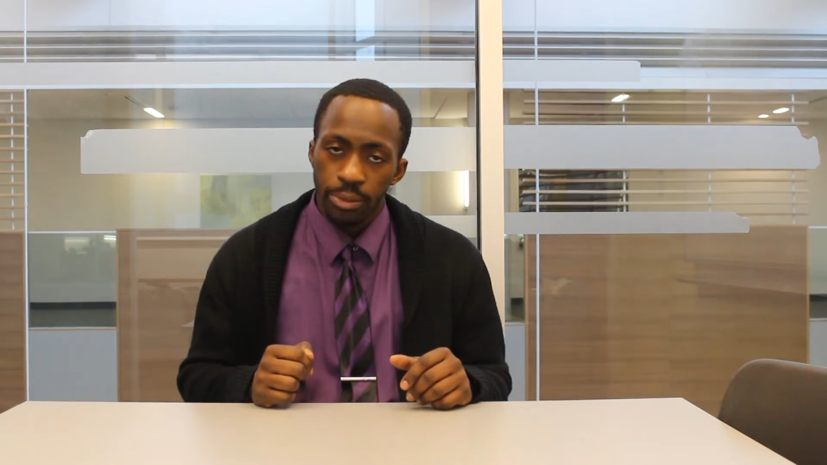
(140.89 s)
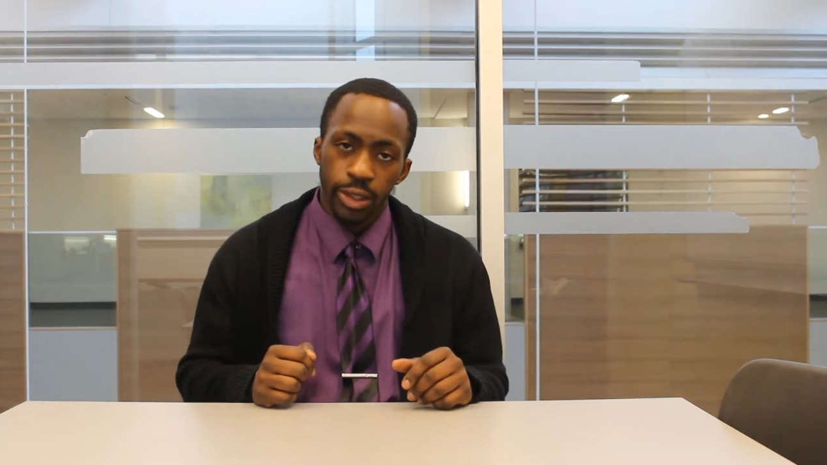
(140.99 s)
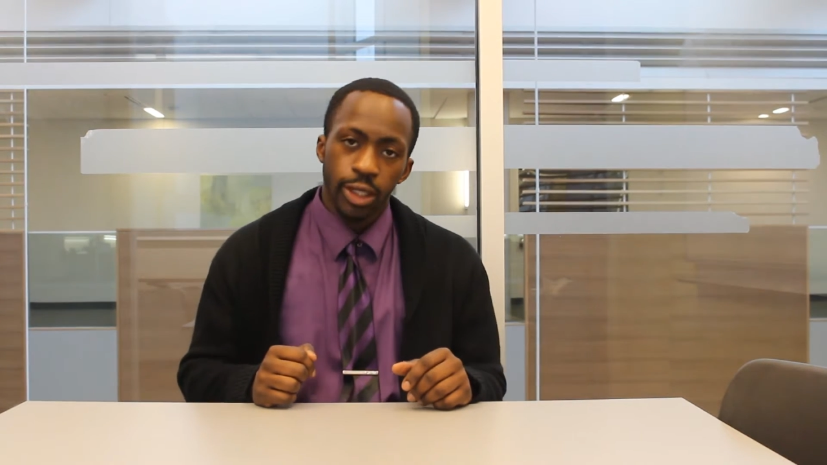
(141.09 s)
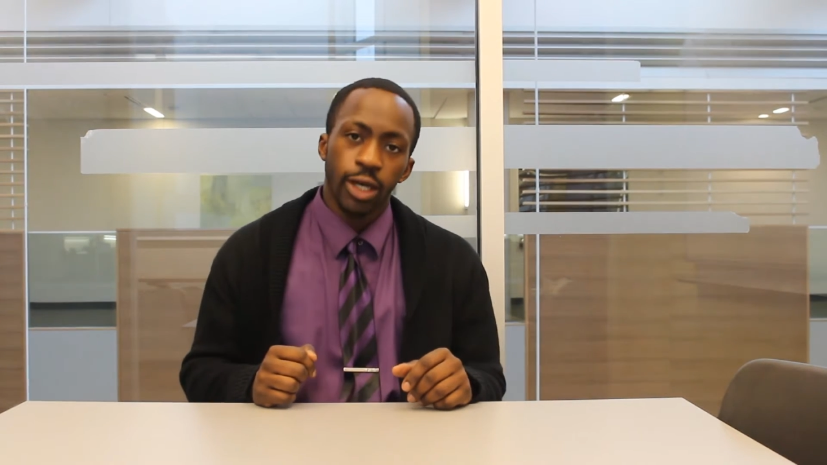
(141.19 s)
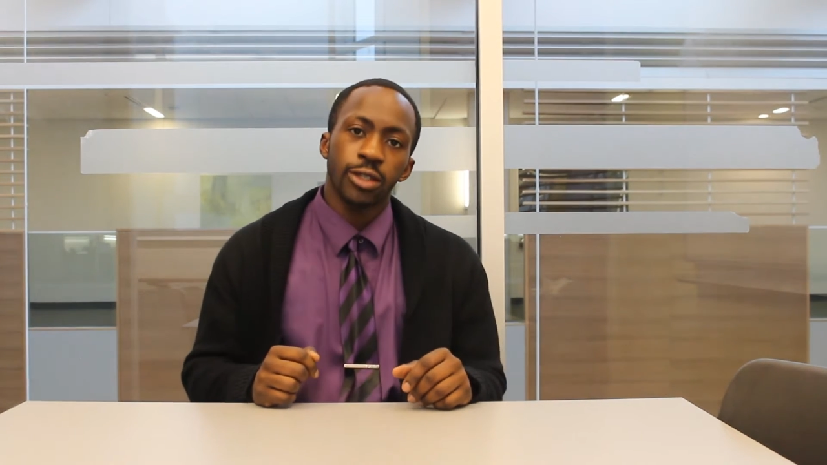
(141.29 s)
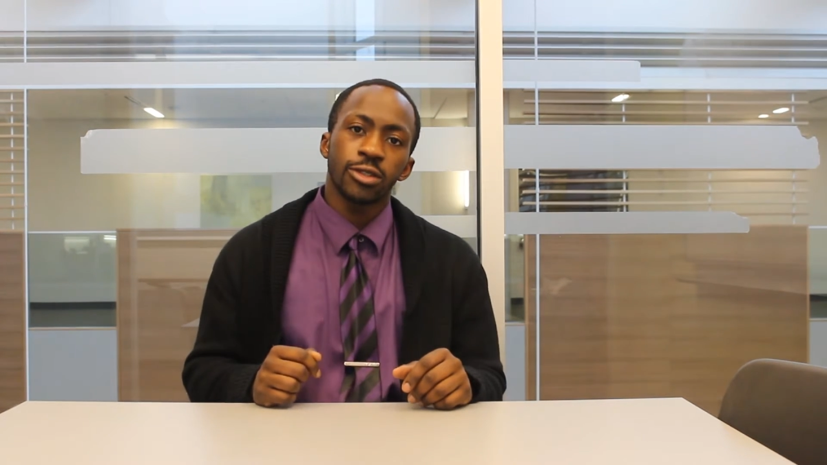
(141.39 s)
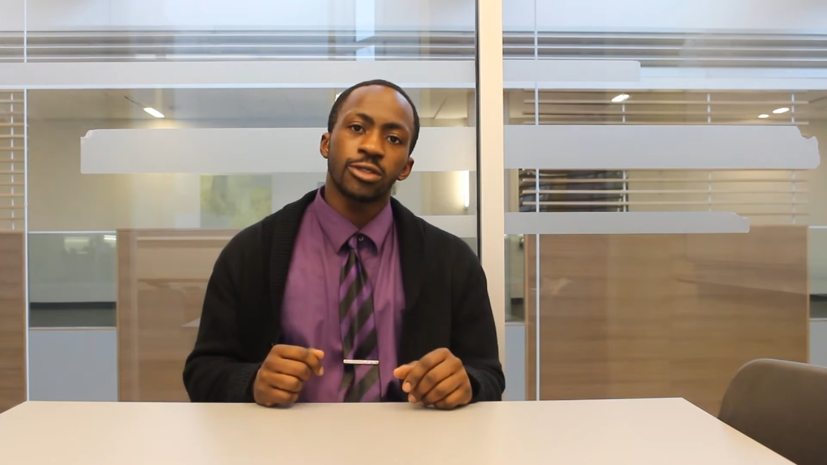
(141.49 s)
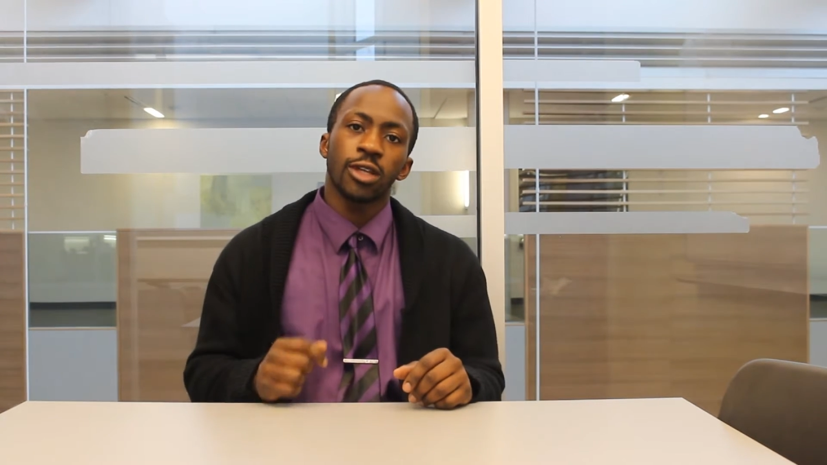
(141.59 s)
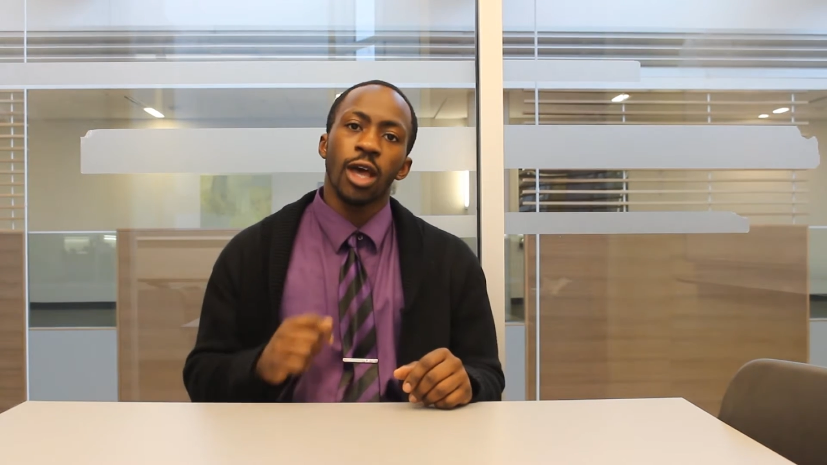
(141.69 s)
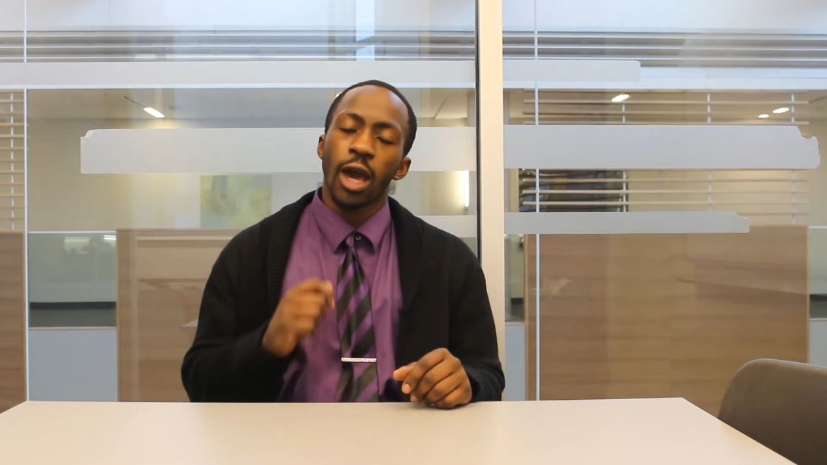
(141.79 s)

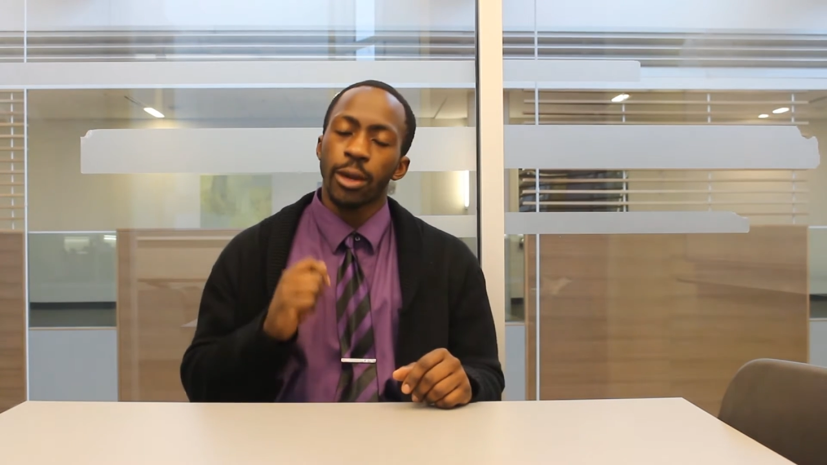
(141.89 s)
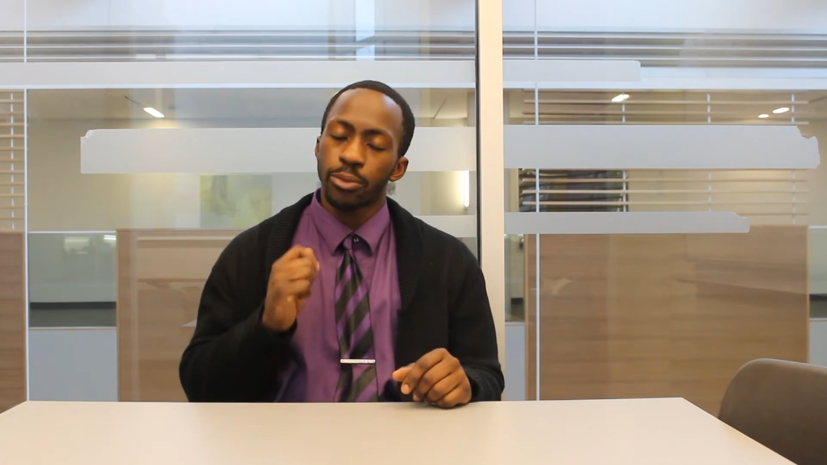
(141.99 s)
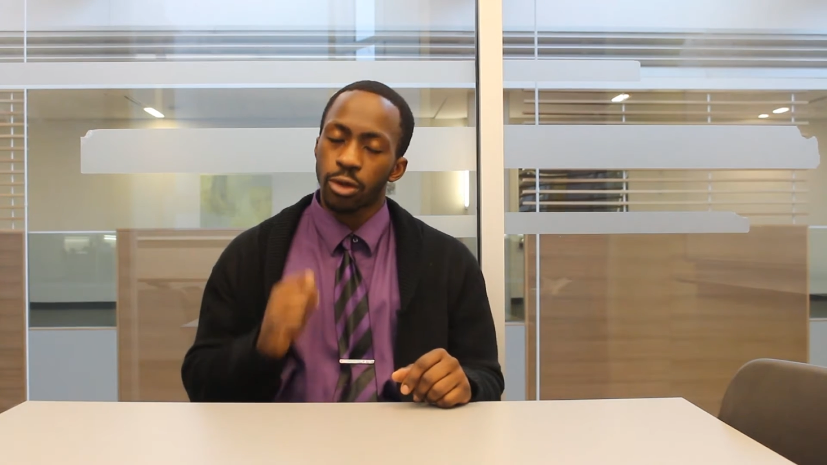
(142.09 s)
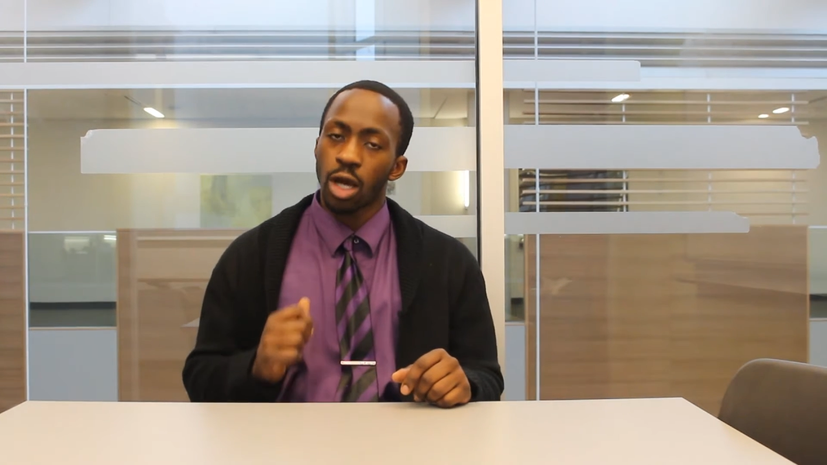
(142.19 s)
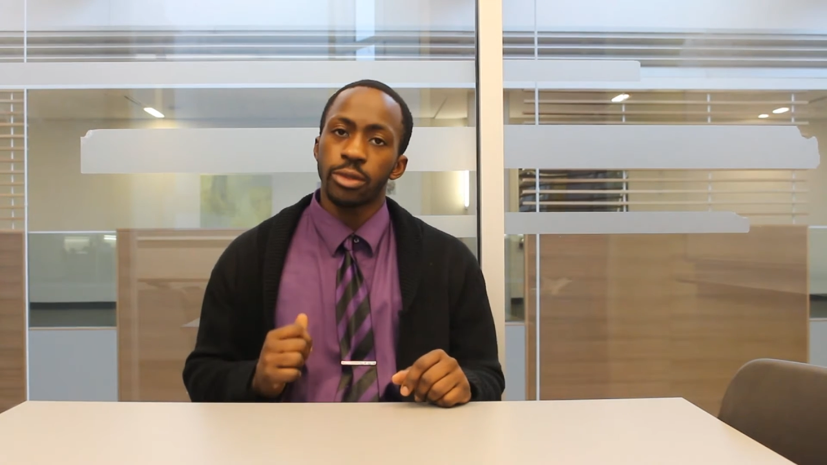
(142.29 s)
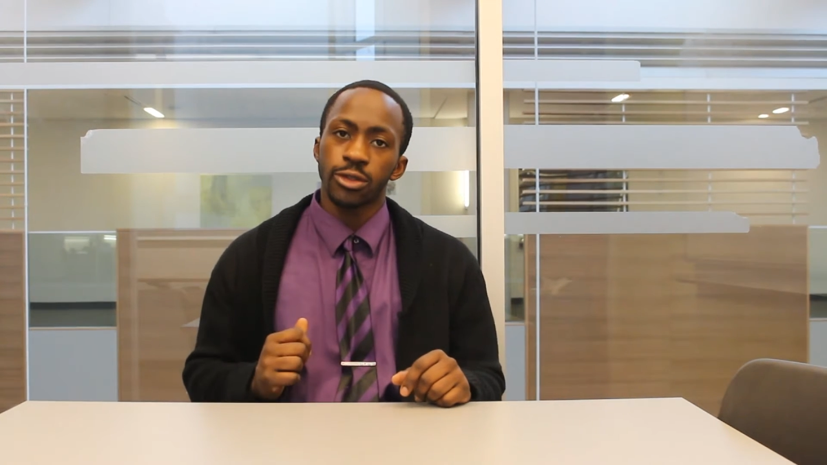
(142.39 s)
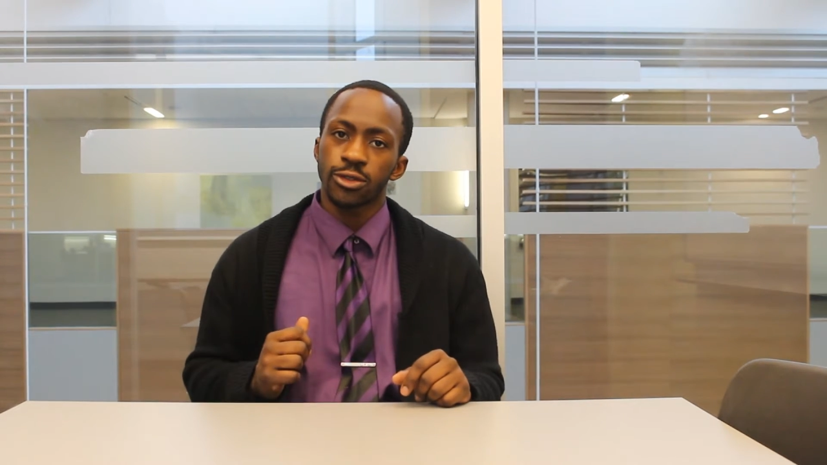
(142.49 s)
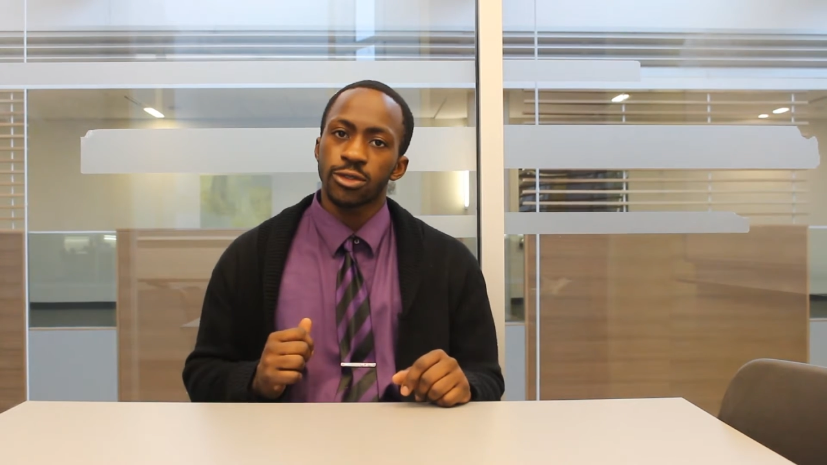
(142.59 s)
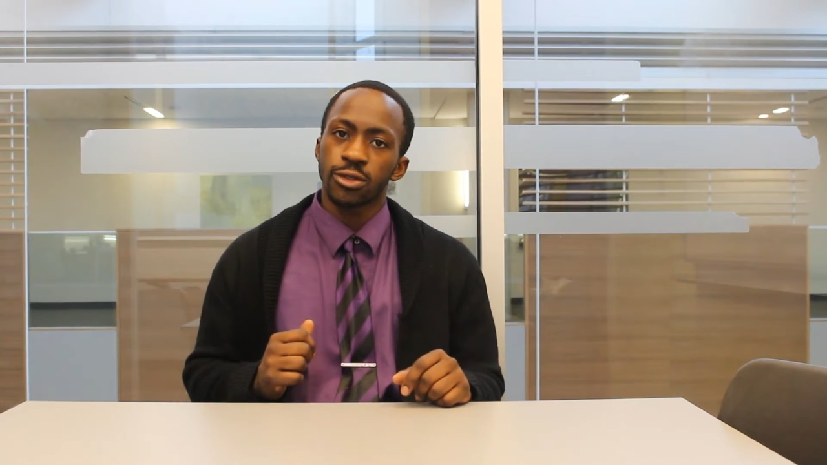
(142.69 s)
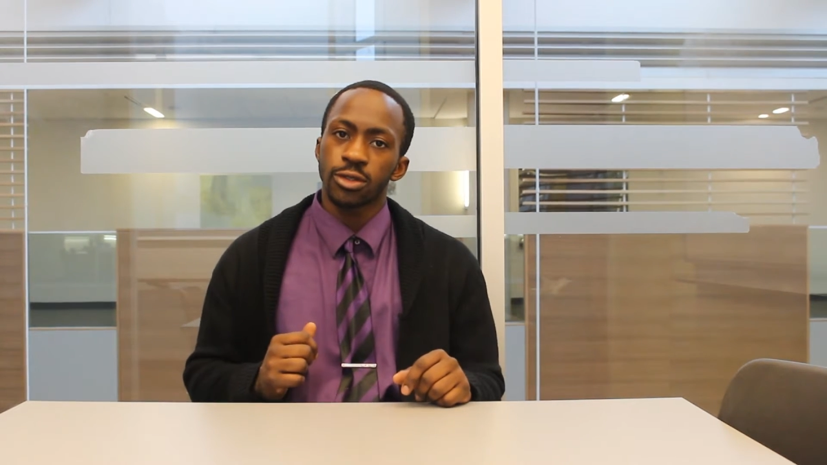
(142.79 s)
because I
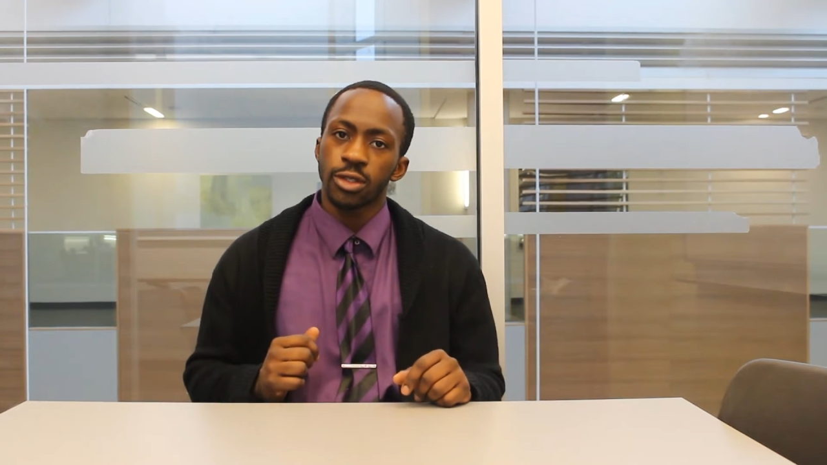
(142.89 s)
promise